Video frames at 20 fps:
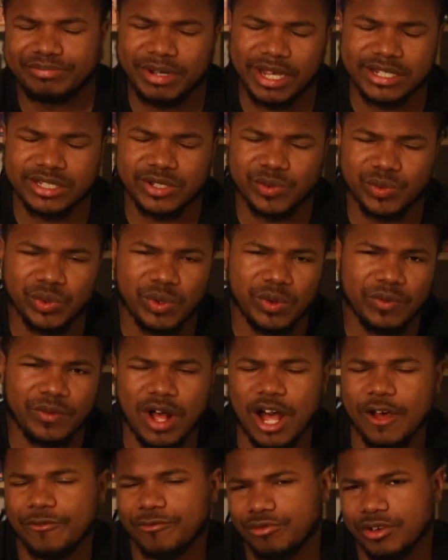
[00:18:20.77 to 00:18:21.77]
breaks the rule
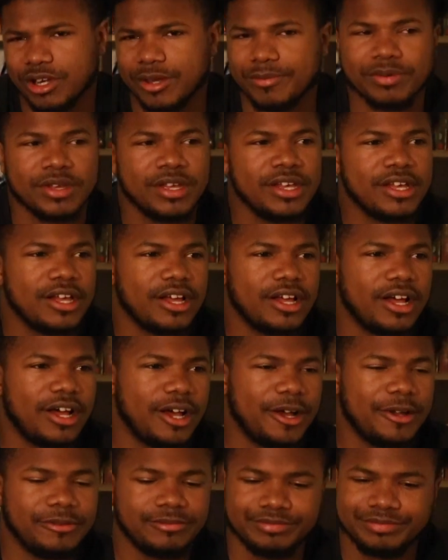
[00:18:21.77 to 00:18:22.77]
off rip.
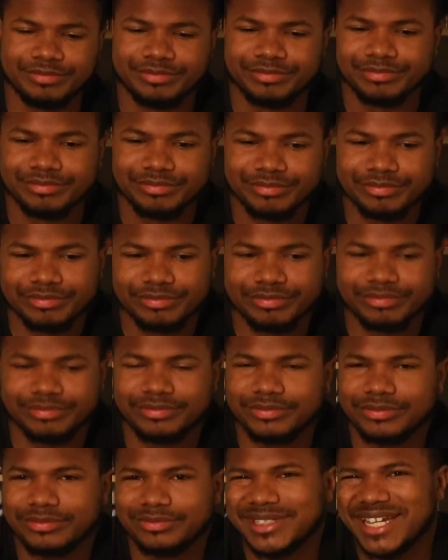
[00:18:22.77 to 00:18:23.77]

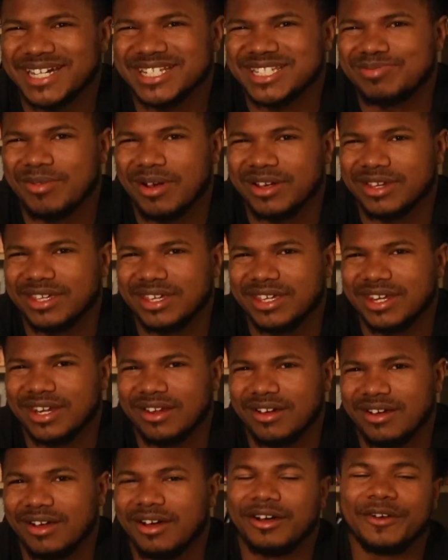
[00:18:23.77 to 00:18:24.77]
Not a smart kid at
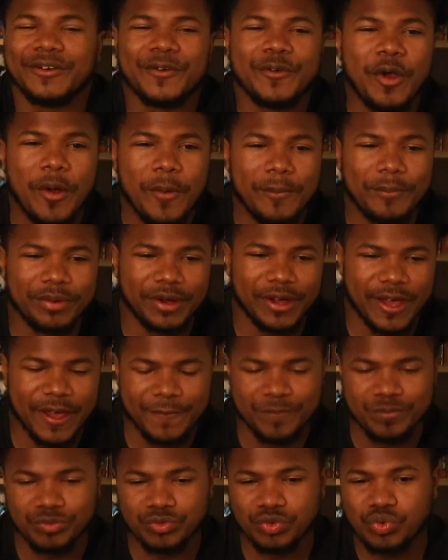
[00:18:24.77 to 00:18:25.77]
all.
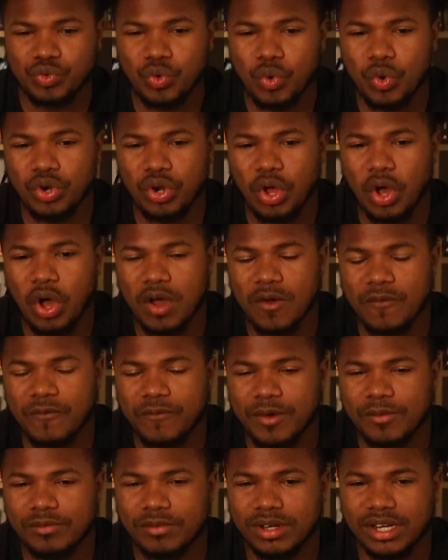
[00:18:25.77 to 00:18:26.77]
But going on
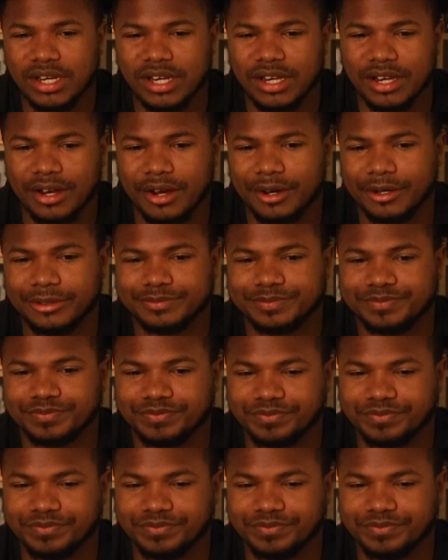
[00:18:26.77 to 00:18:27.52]
from there,